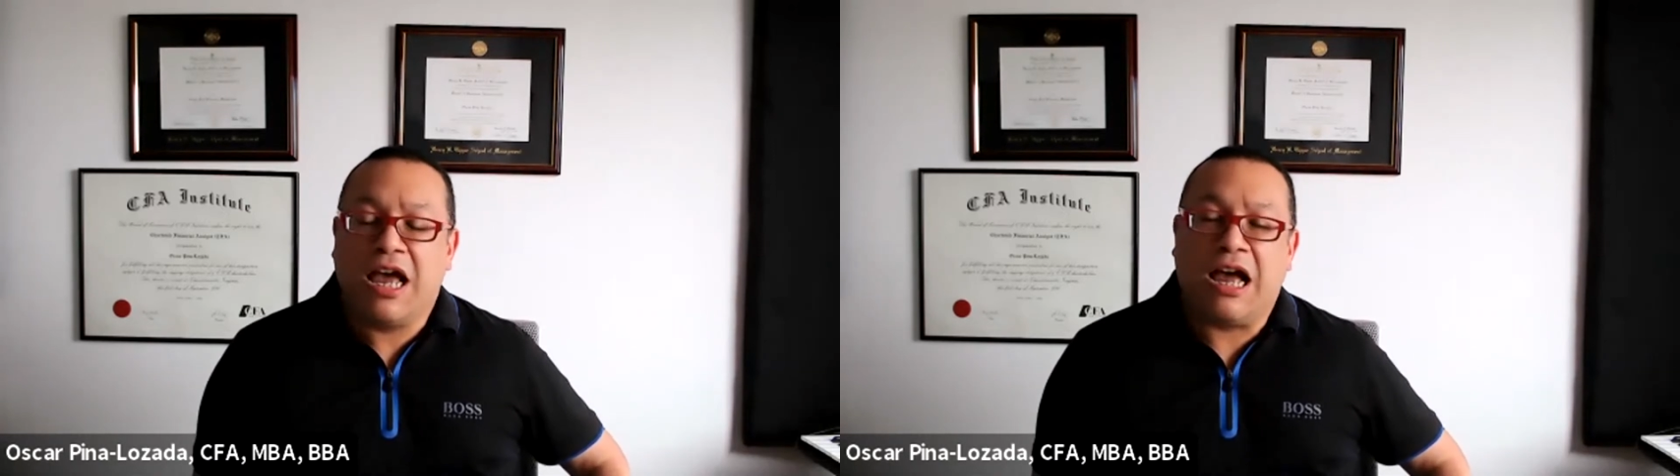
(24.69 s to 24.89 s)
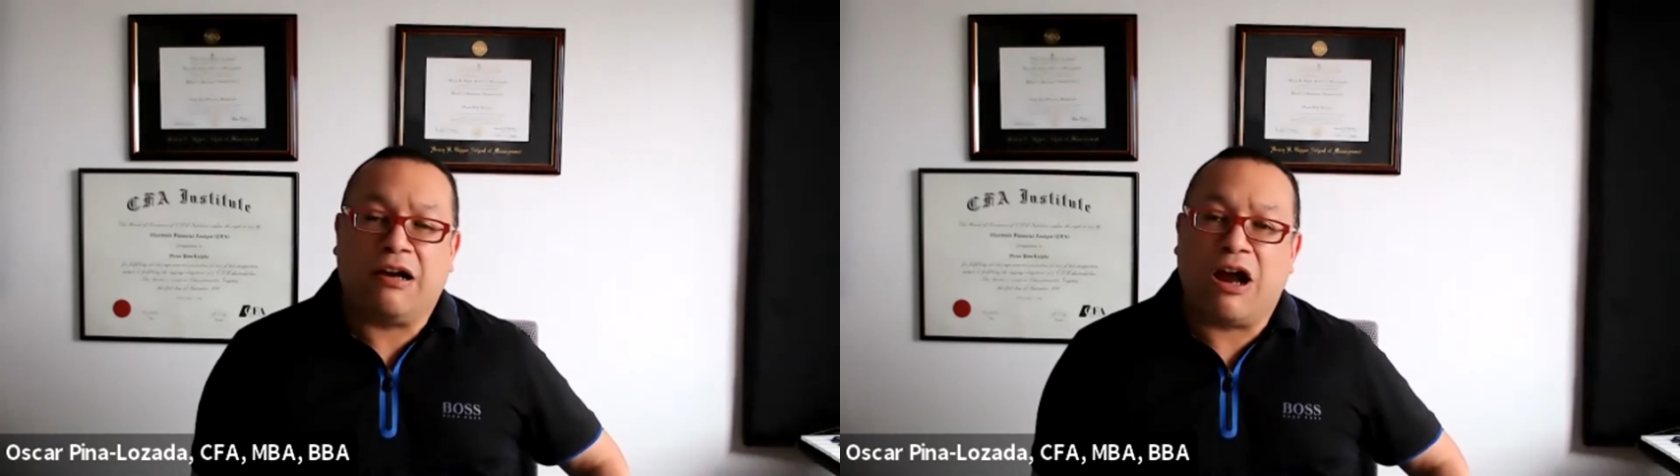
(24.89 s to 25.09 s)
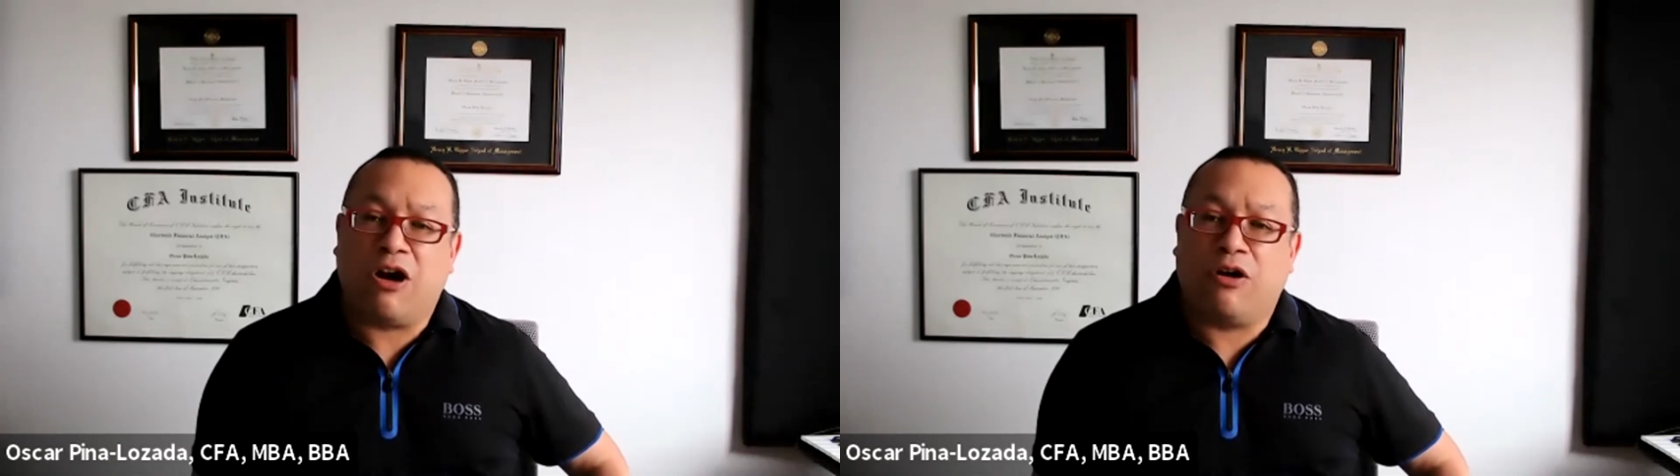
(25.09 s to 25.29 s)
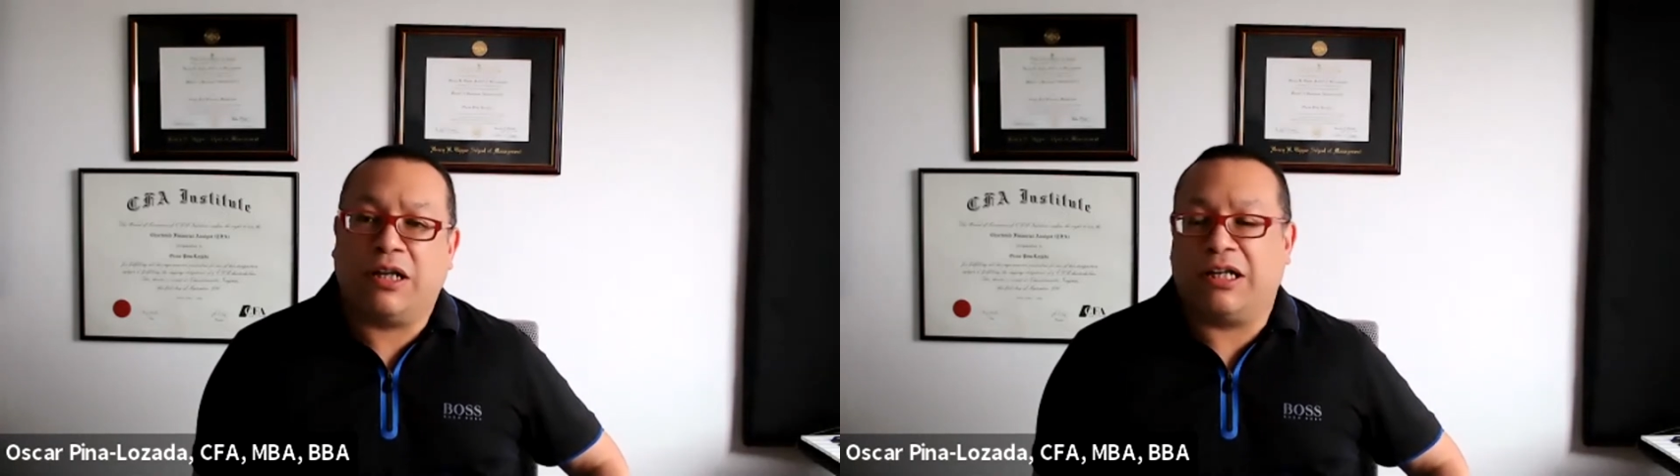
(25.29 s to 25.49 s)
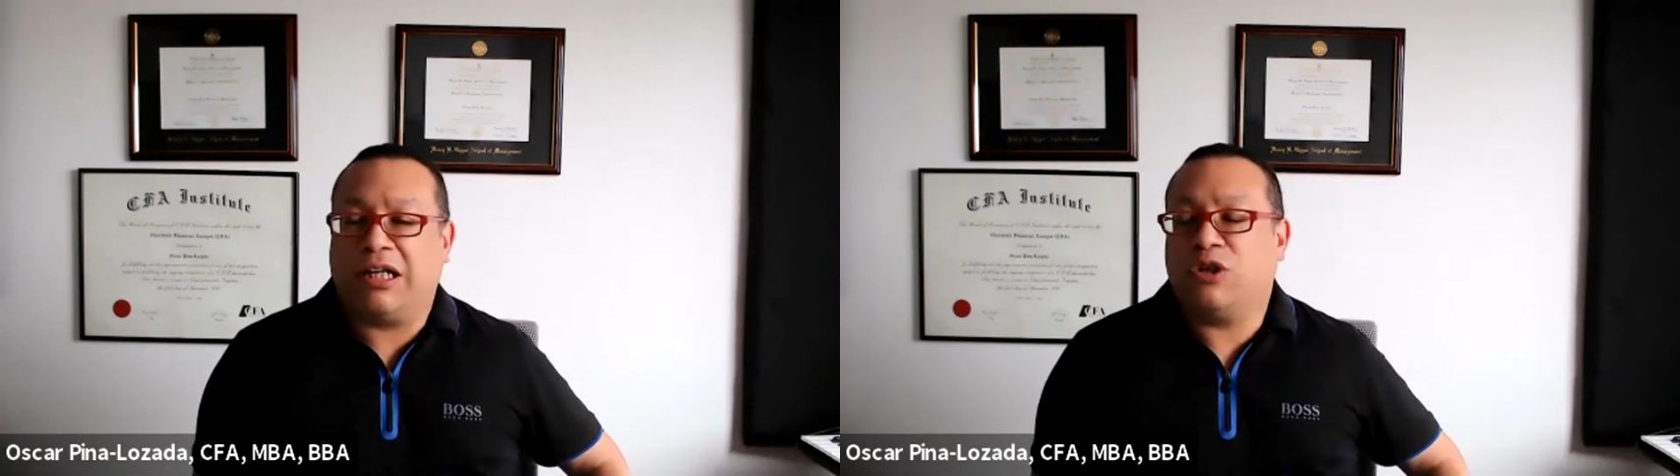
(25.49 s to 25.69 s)
and now
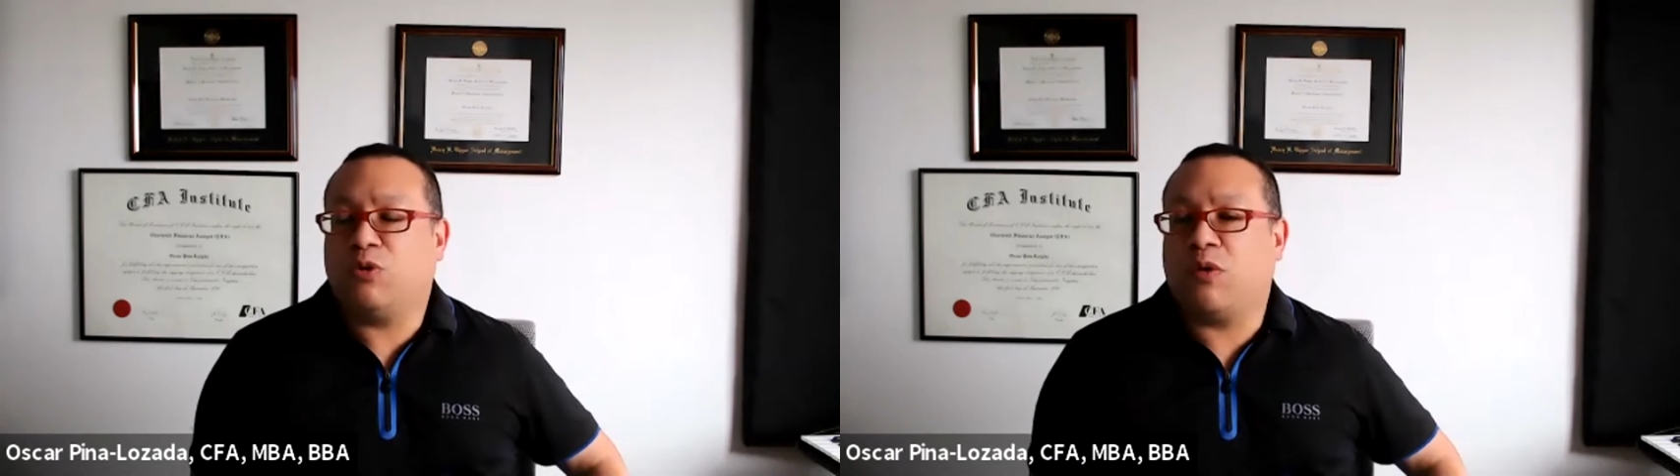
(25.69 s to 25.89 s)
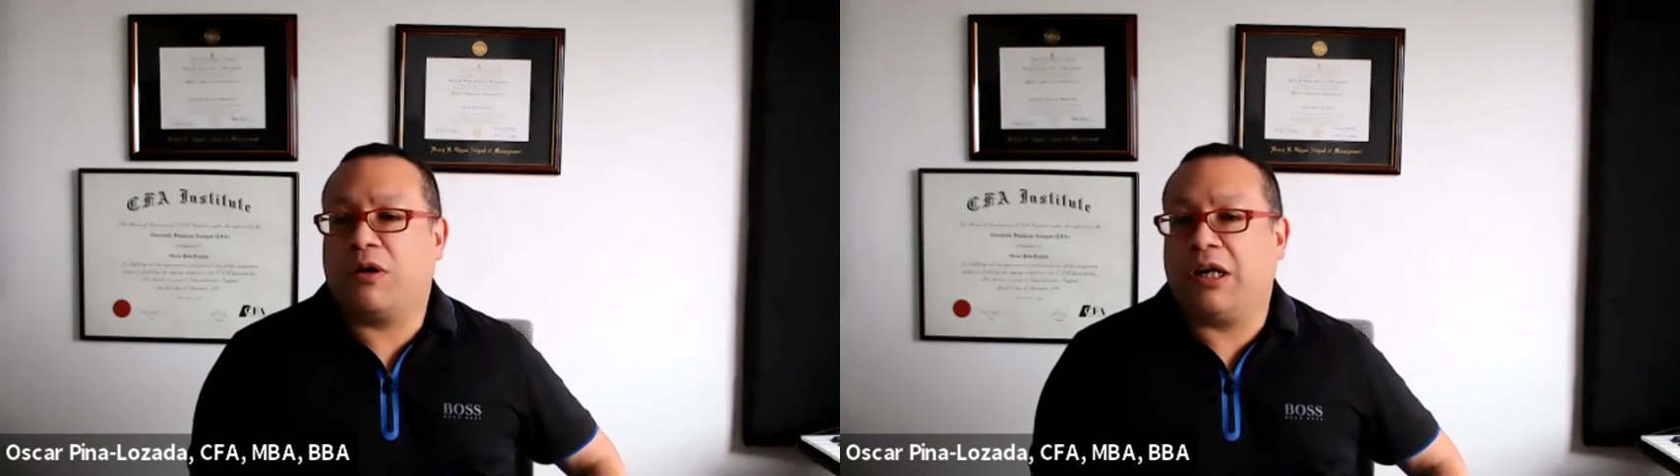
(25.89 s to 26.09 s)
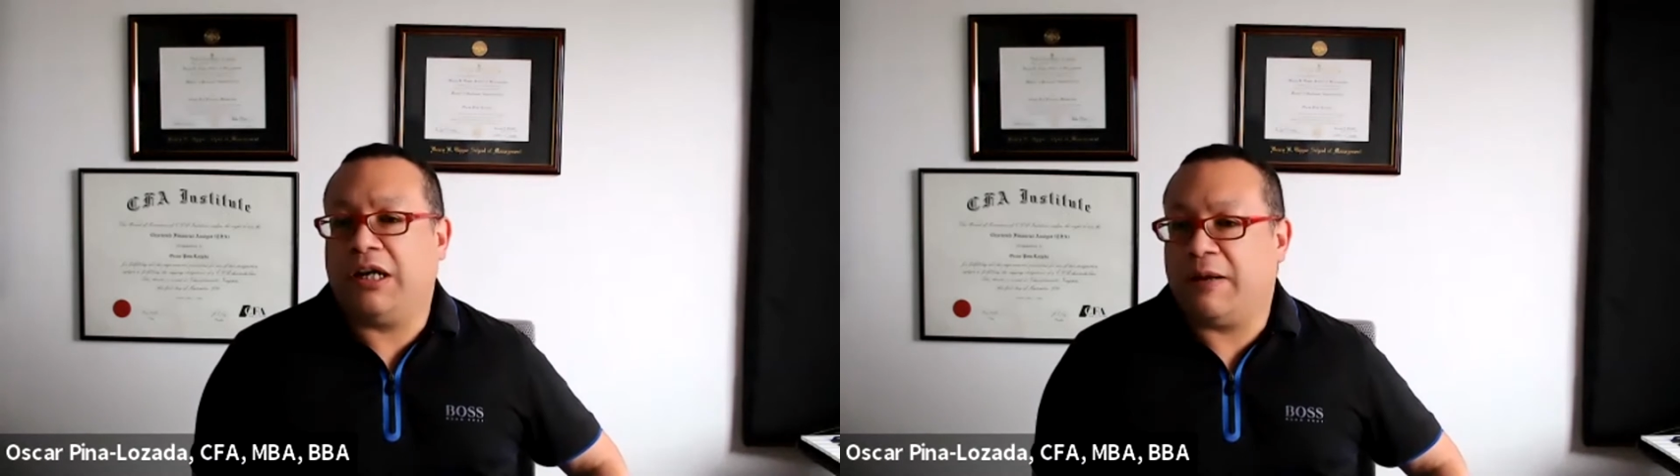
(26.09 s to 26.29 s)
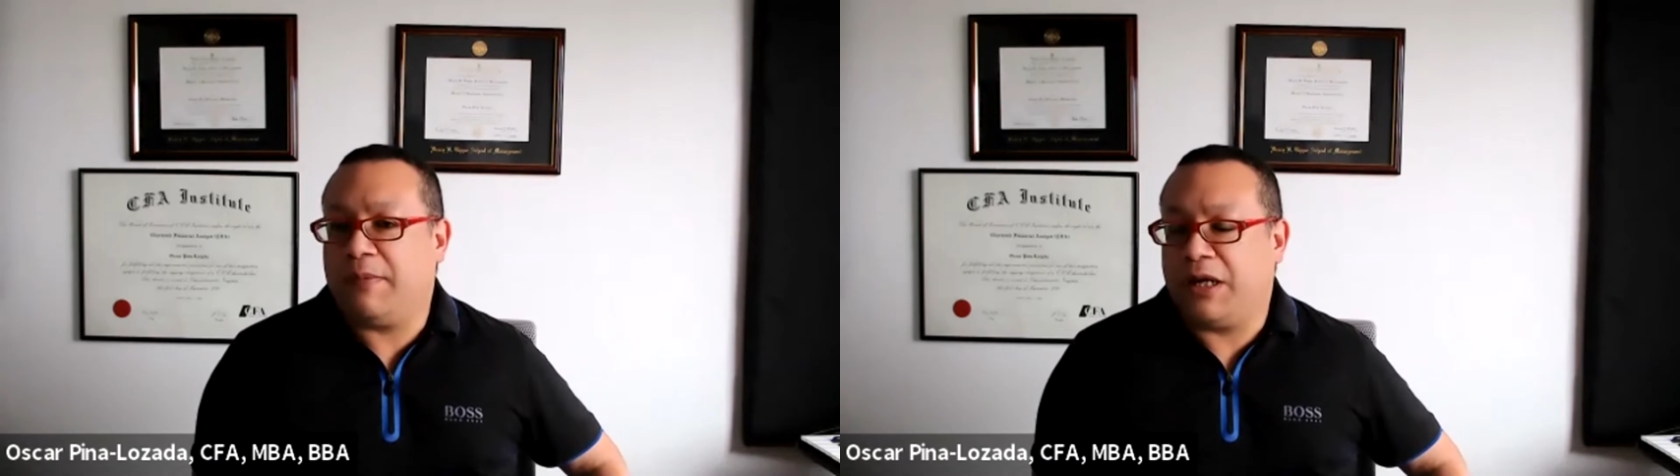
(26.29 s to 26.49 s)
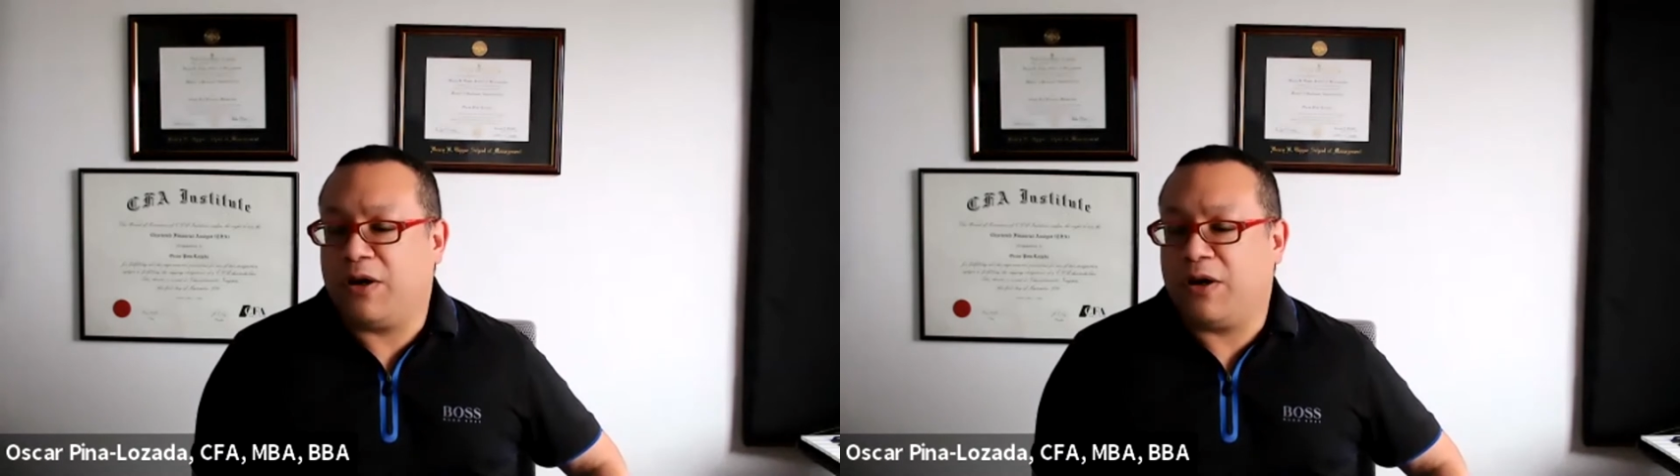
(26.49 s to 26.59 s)
that he's working in a big